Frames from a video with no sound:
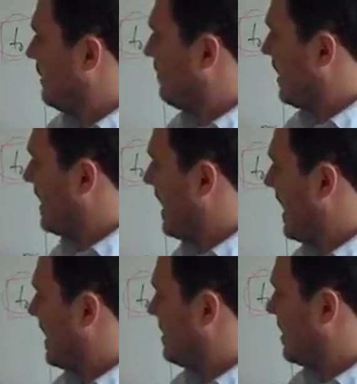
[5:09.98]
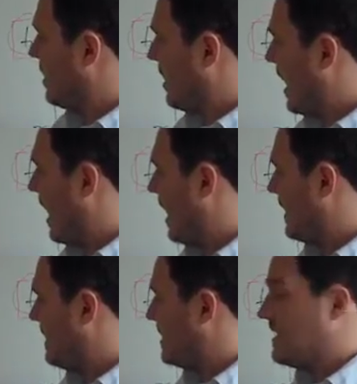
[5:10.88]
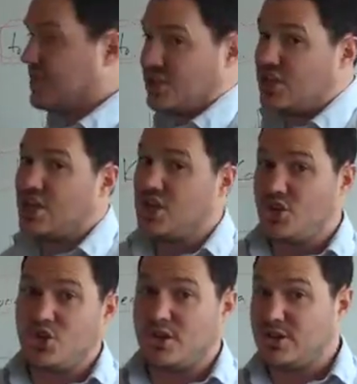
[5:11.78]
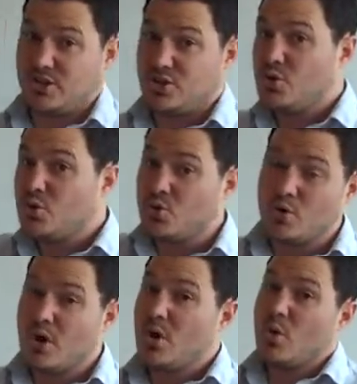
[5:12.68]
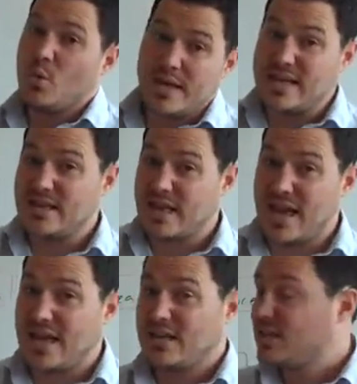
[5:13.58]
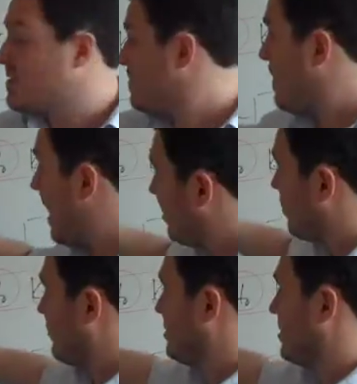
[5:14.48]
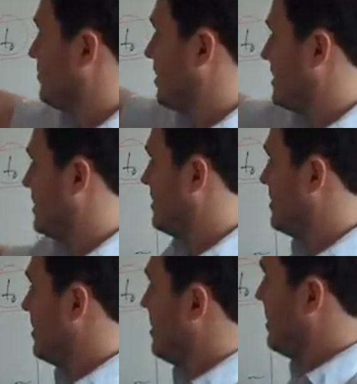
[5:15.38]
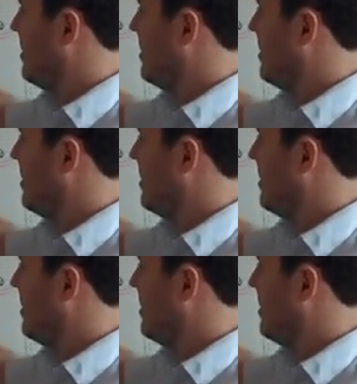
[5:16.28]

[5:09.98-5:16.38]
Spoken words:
if I had a I, he, she, you, we, they. It doesn't matter what the subject is.